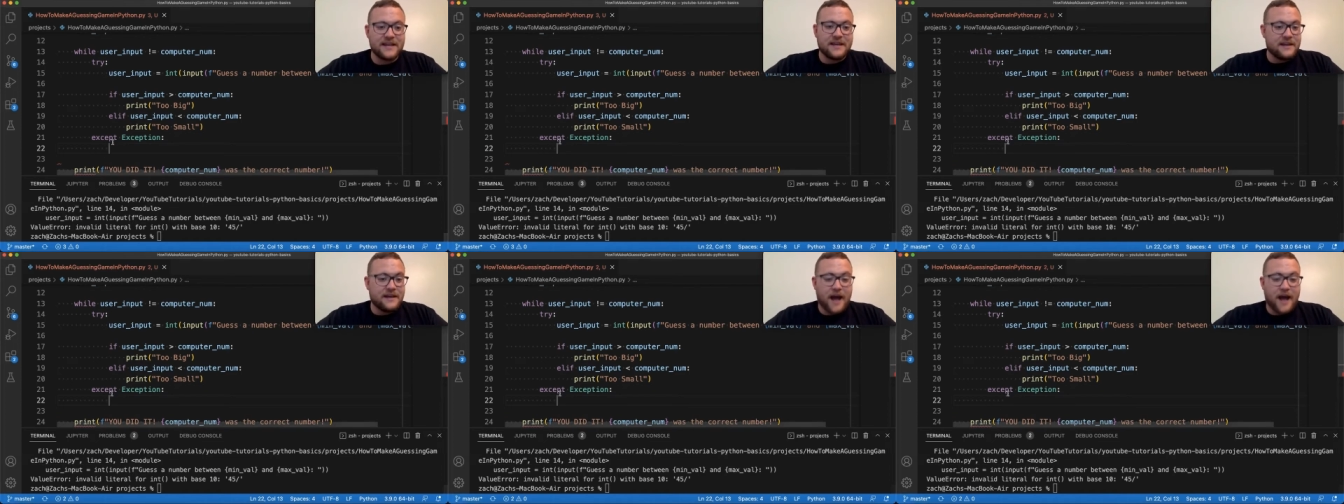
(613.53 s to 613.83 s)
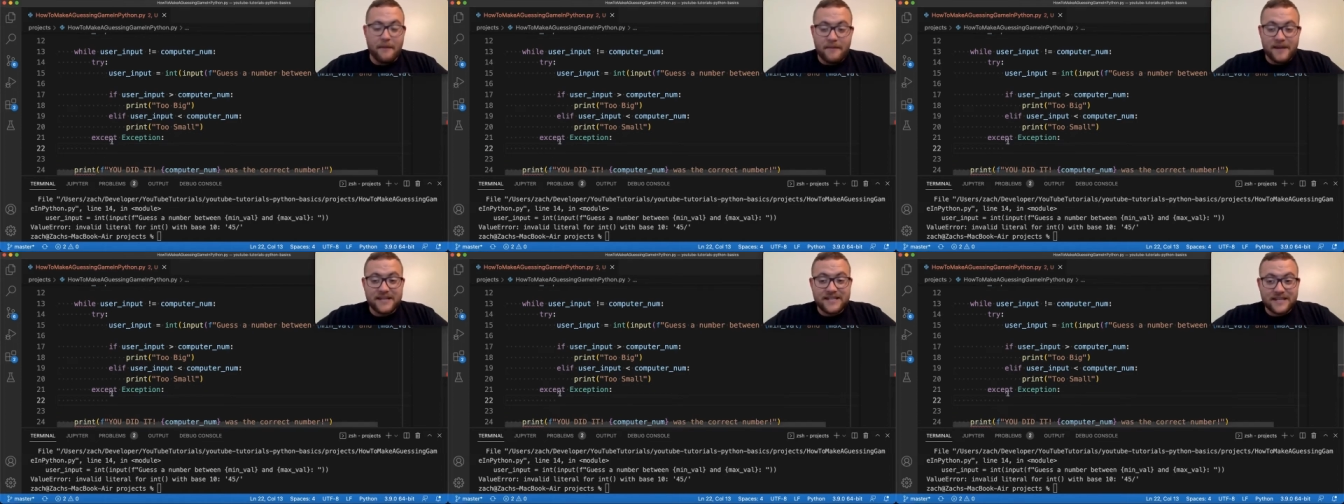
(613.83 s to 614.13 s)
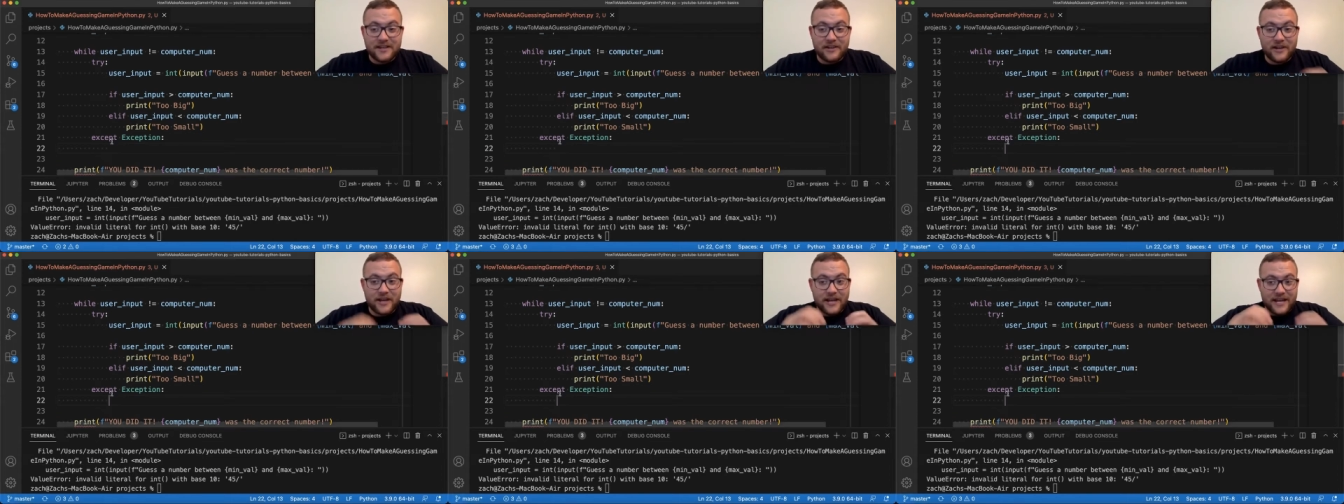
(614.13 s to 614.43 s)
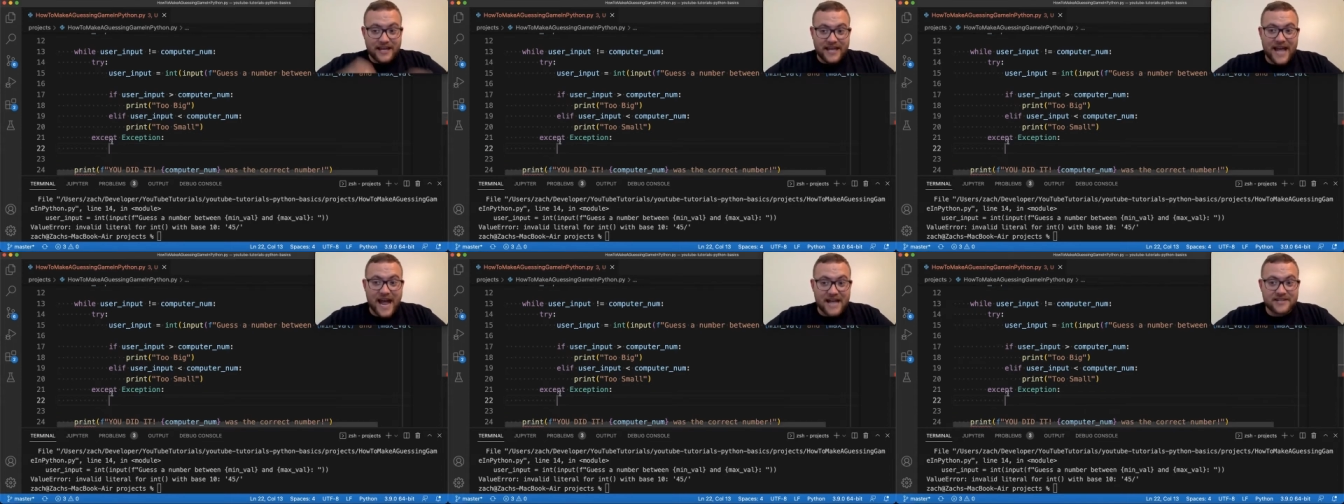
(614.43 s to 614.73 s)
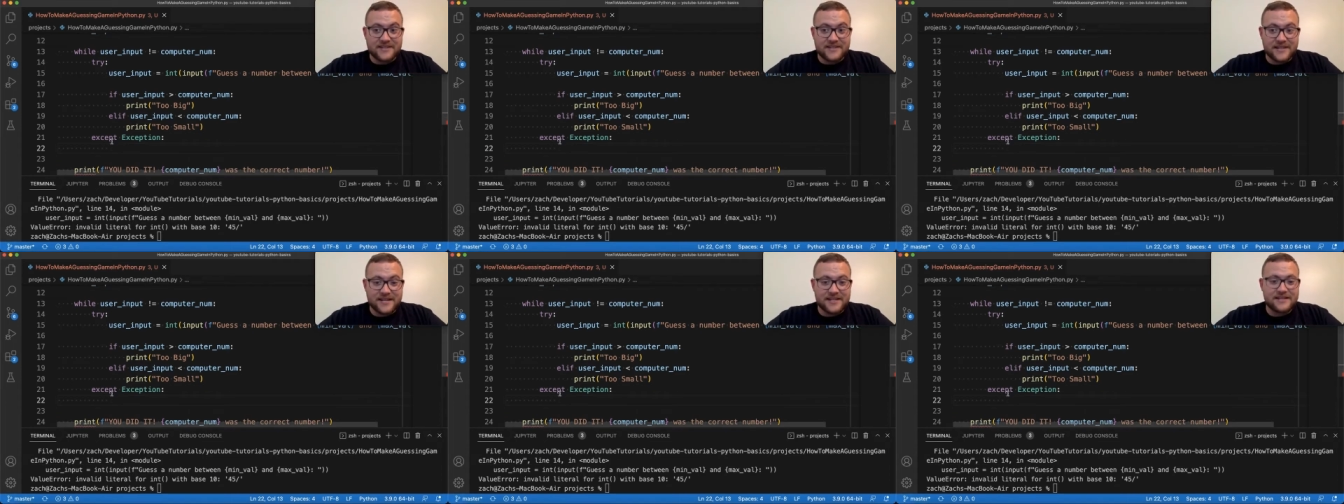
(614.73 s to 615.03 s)
I'm basically gonna
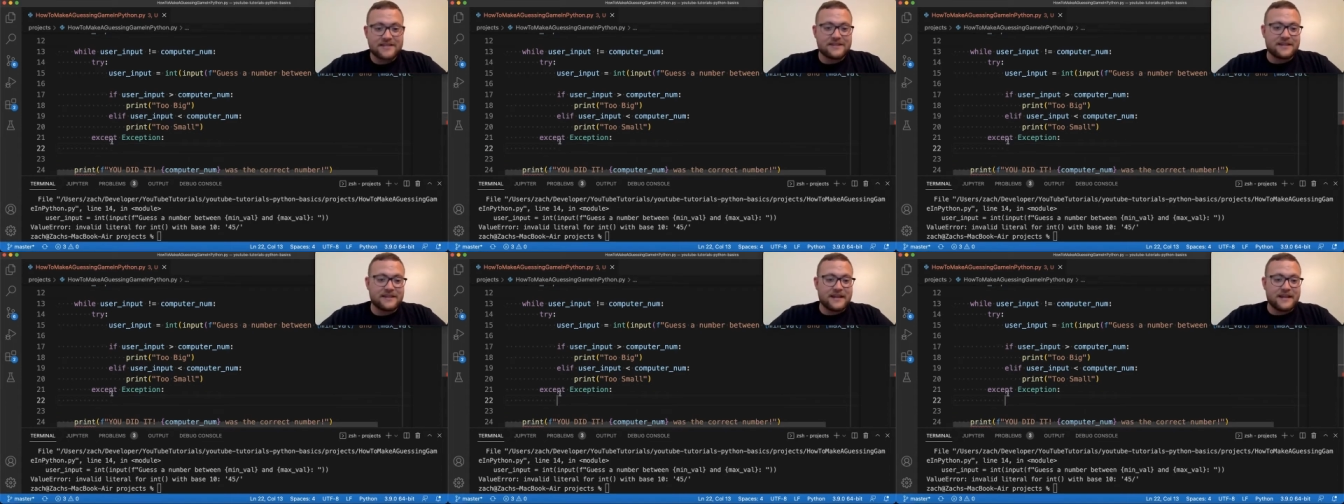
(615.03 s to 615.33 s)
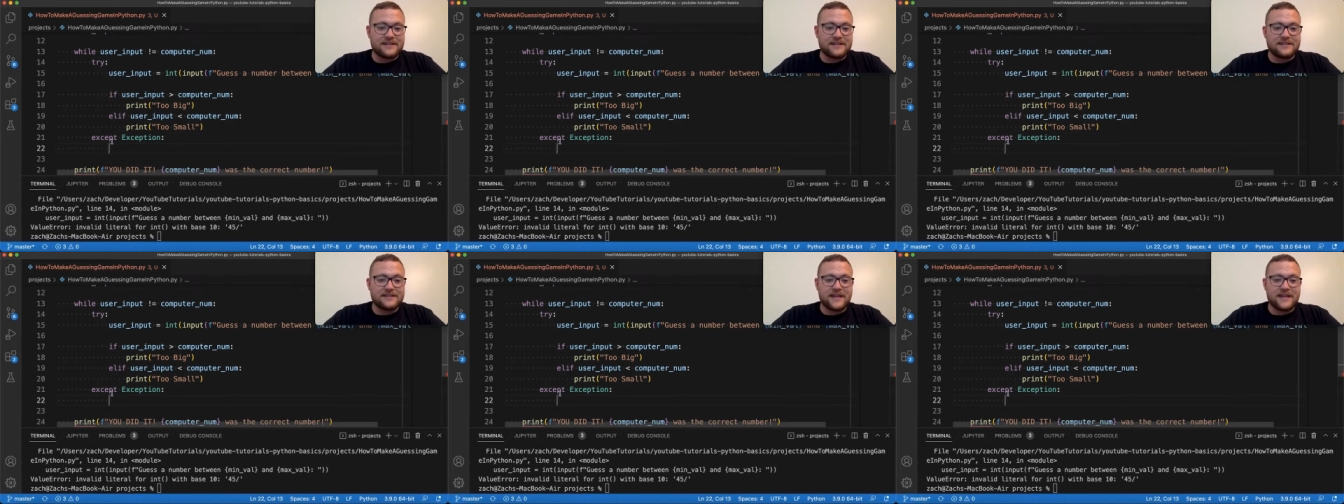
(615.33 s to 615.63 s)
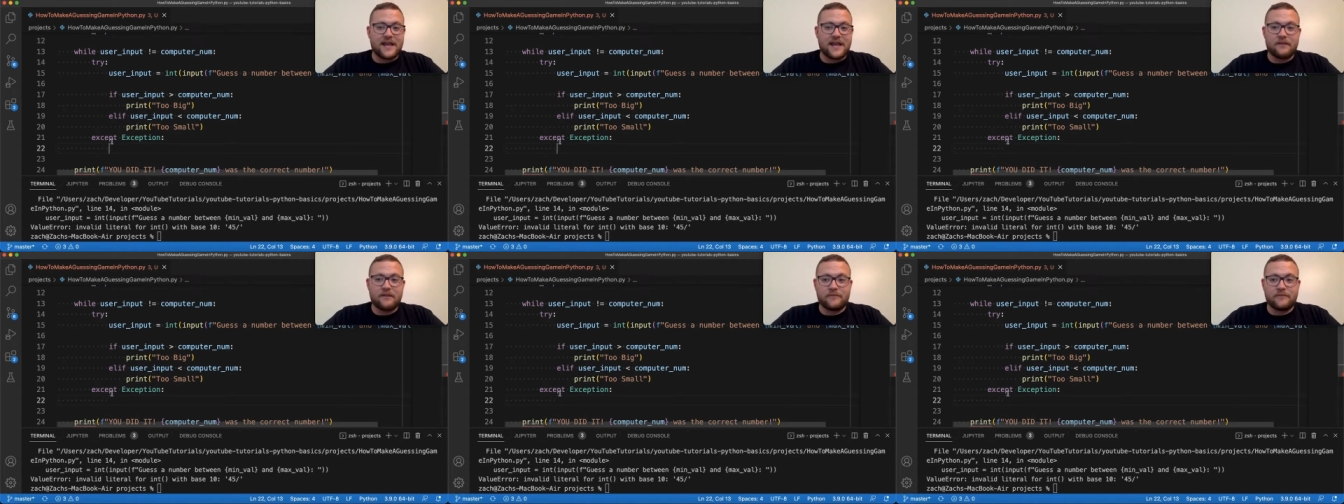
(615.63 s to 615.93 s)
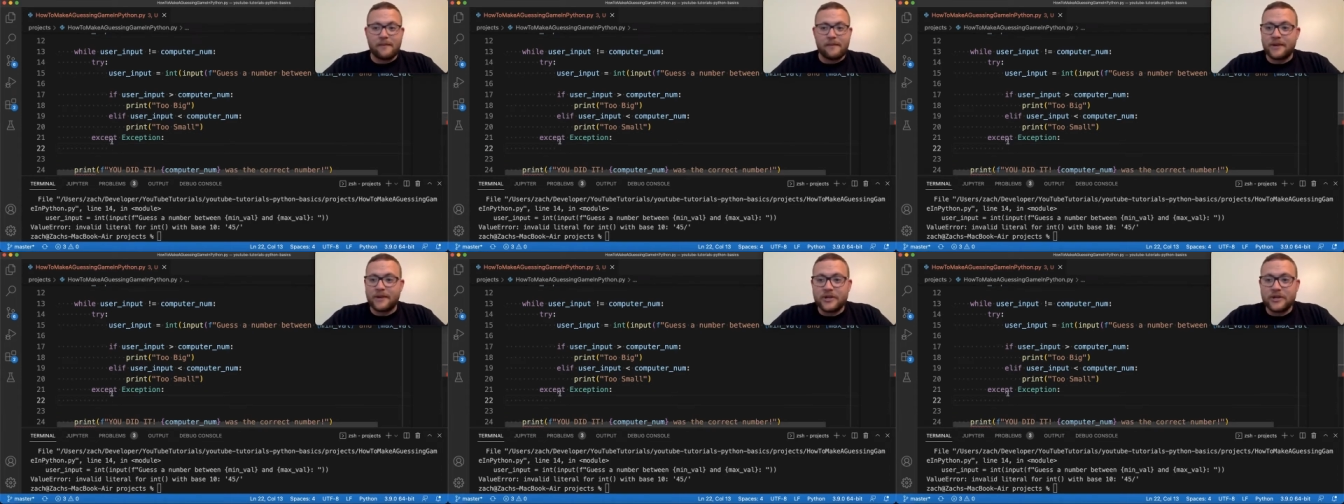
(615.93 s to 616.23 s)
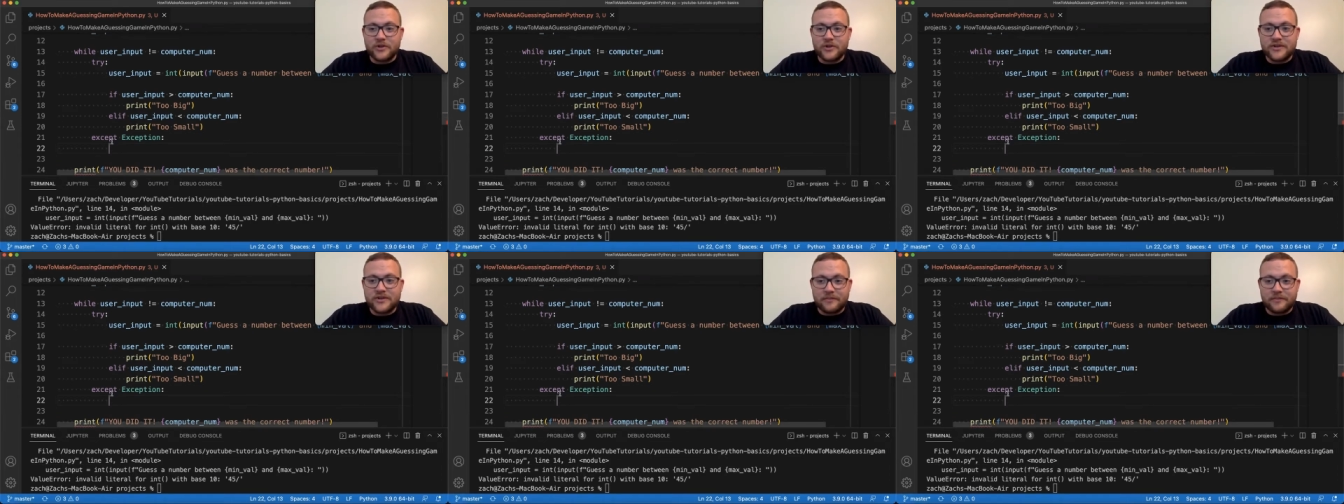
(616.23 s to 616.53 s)
catch this and say, I'm gonna
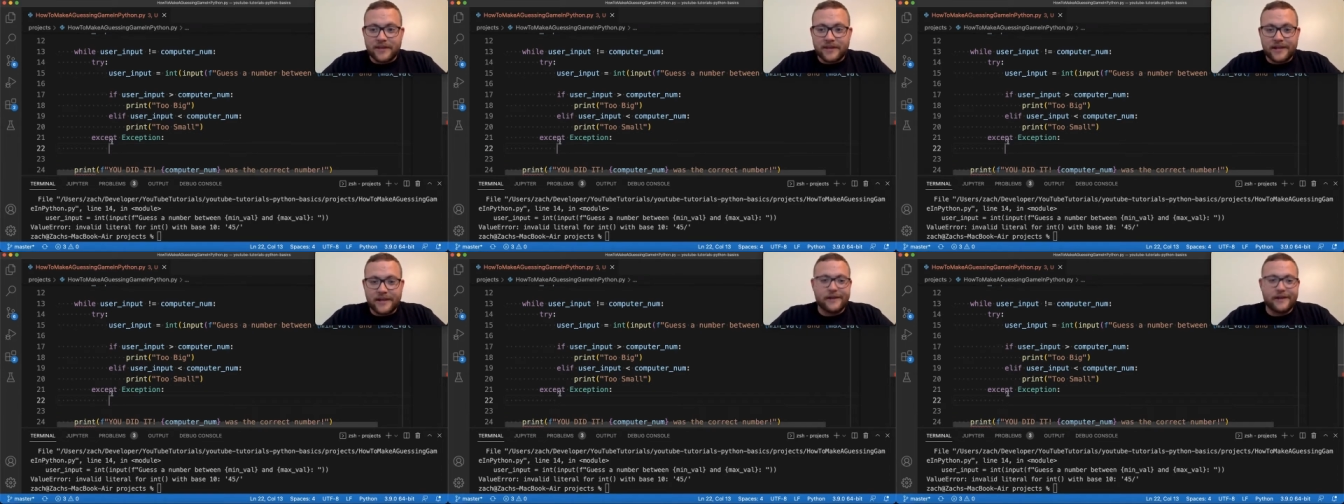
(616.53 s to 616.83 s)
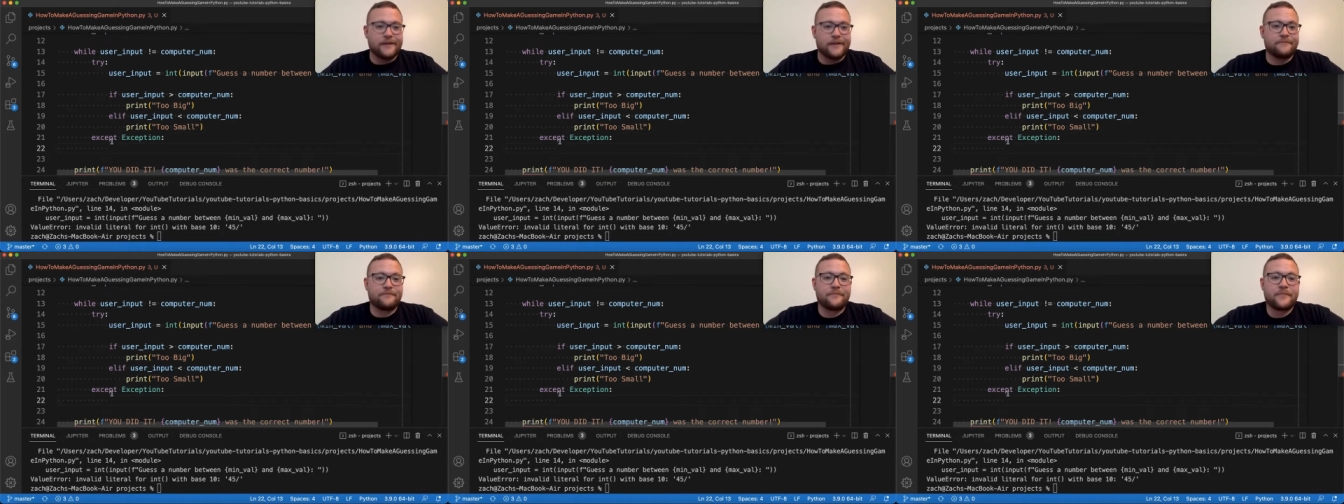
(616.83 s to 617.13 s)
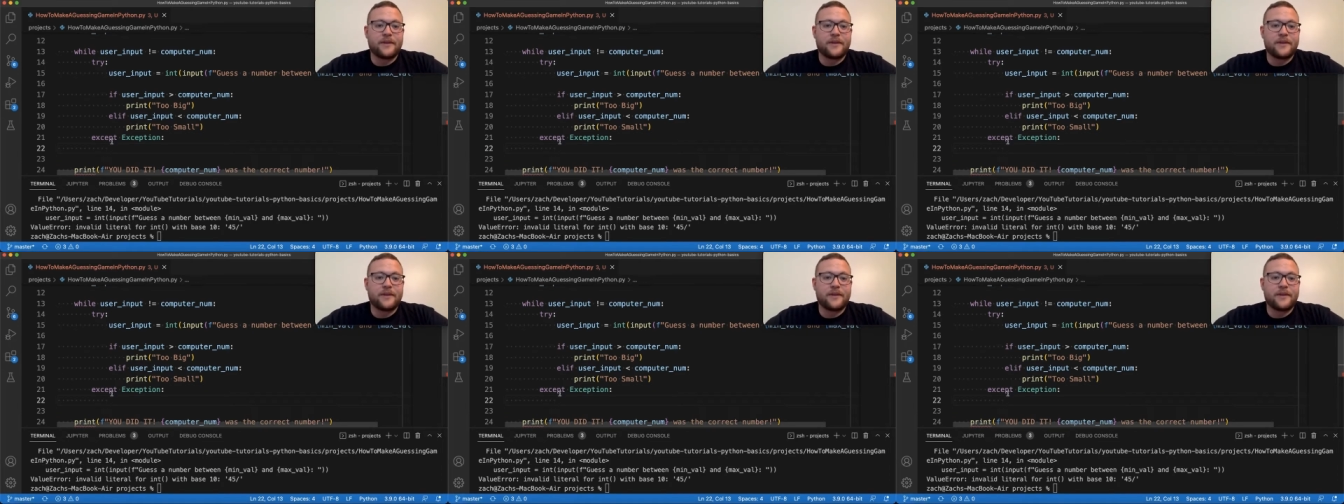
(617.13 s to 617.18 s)
do something here.